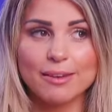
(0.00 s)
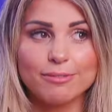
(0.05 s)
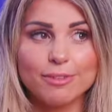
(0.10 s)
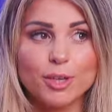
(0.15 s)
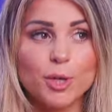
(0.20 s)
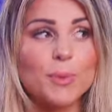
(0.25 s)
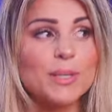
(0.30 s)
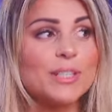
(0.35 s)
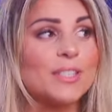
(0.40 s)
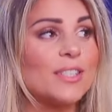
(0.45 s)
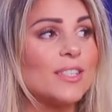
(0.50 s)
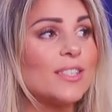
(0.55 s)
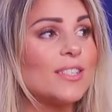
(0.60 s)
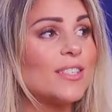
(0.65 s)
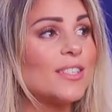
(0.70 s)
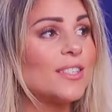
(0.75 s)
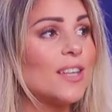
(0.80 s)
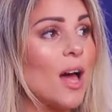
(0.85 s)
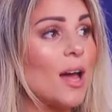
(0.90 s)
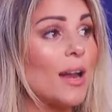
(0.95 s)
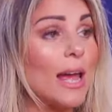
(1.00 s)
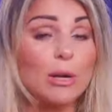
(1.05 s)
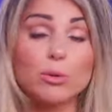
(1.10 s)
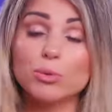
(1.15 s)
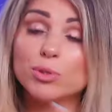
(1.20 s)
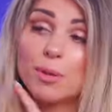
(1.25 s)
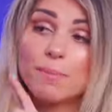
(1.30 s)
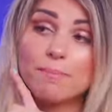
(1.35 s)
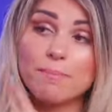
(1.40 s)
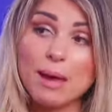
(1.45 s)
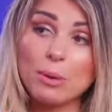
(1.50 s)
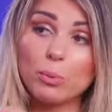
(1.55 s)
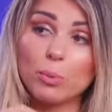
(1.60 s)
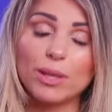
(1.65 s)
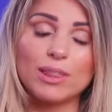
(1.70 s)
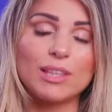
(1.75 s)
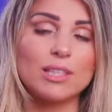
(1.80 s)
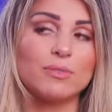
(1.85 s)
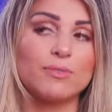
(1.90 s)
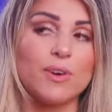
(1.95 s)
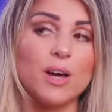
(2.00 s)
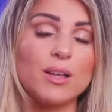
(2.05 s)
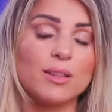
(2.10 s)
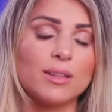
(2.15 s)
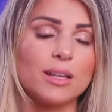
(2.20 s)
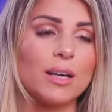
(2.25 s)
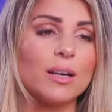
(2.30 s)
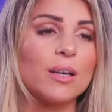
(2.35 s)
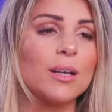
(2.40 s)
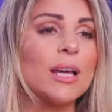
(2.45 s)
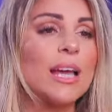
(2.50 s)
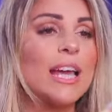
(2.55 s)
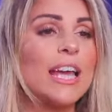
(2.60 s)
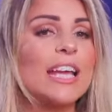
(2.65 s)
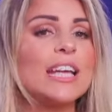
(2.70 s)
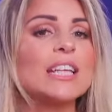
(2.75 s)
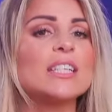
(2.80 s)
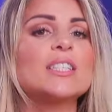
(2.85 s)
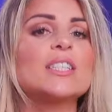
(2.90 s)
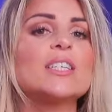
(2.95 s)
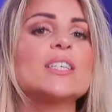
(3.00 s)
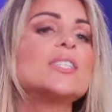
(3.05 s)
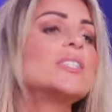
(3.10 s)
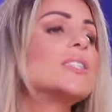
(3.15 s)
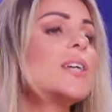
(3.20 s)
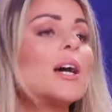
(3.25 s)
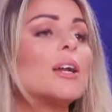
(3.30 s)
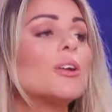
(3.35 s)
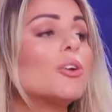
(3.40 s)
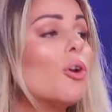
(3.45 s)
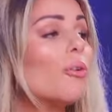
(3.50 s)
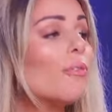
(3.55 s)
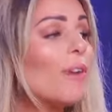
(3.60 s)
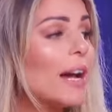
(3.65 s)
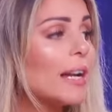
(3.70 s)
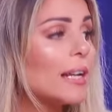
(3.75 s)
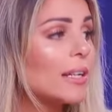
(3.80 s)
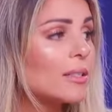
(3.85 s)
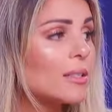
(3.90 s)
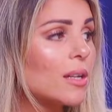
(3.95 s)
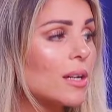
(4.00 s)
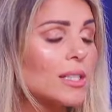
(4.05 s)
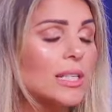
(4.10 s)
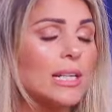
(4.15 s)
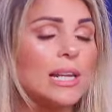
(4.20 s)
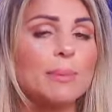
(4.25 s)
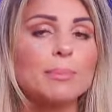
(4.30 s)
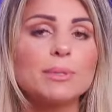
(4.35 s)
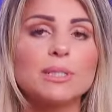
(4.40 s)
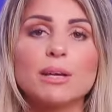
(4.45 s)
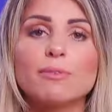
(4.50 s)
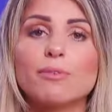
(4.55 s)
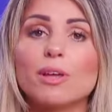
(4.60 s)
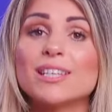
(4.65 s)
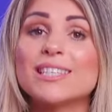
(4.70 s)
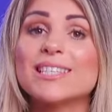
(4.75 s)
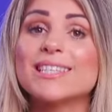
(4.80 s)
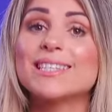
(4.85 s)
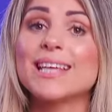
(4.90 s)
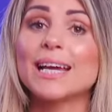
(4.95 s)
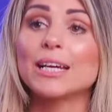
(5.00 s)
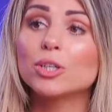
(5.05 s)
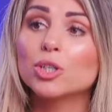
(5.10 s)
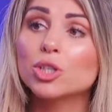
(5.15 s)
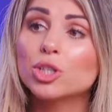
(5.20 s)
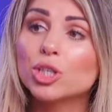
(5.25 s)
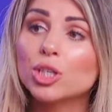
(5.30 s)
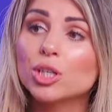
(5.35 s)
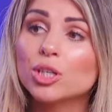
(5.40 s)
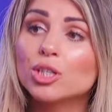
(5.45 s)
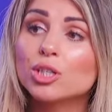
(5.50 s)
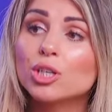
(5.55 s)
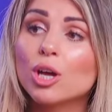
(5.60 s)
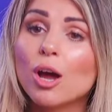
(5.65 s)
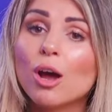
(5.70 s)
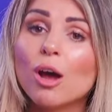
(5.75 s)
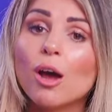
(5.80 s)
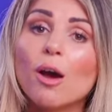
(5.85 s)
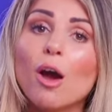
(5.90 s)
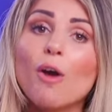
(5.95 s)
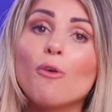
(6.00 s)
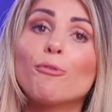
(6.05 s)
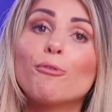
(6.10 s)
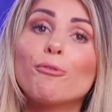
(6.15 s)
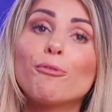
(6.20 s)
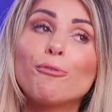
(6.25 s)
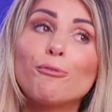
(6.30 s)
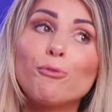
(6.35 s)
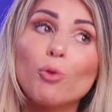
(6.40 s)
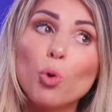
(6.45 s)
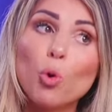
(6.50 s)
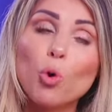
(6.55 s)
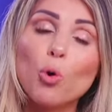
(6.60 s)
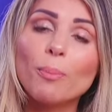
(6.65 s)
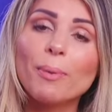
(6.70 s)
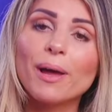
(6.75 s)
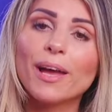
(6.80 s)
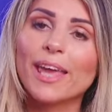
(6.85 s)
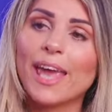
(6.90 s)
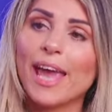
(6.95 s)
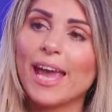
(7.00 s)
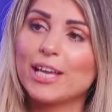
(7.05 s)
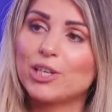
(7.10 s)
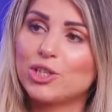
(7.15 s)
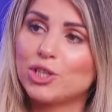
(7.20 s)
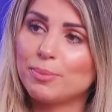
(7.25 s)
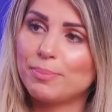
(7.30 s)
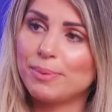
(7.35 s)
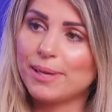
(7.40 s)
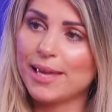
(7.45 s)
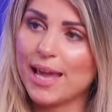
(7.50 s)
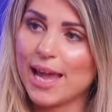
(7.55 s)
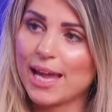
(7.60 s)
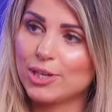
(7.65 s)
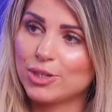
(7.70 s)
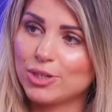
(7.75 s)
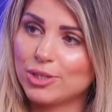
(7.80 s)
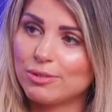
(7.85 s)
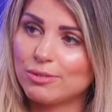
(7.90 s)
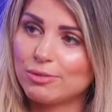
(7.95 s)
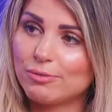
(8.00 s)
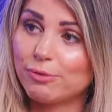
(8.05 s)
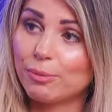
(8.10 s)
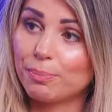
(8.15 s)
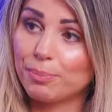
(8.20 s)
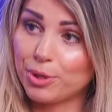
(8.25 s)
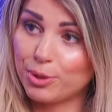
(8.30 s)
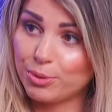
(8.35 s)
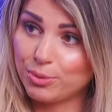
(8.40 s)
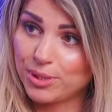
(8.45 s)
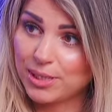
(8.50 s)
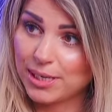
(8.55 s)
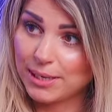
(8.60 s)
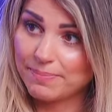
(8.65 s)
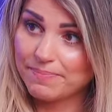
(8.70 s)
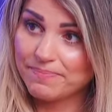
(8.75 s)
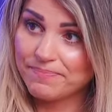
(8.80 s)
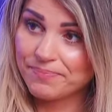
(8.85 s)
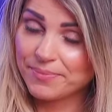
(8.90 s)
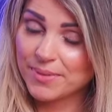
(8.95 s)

who is the son, and also met with his father. He is the son of Alexander Lebedev, a sanctioned former KGB agent for Putin.